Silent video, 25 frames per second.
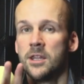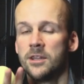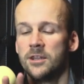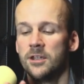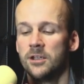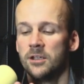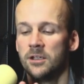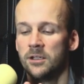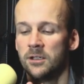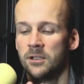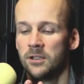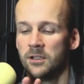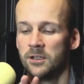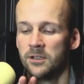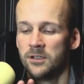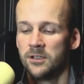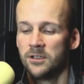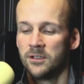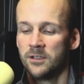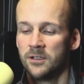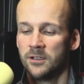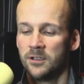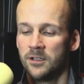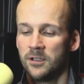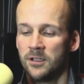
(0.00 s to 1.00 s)

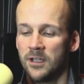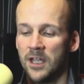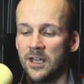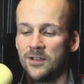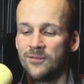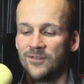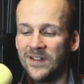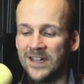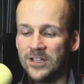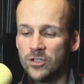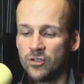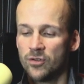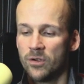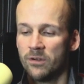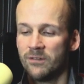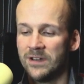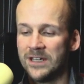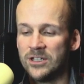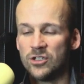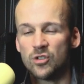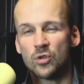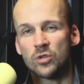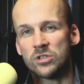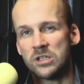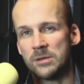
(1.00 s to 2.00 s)
The Adventurer
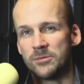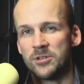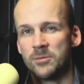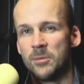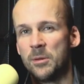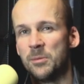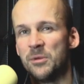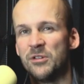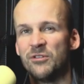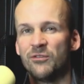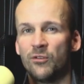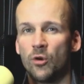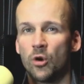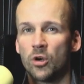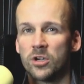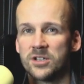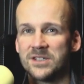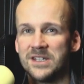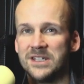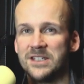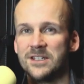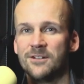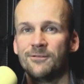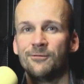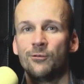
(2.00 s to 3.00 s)
range goes up to maybe
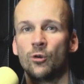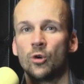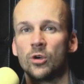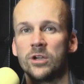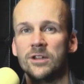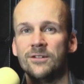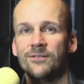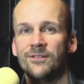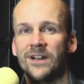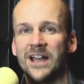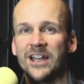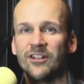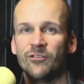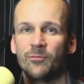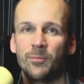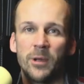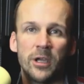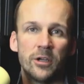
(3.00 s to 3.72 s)
£40 to £45,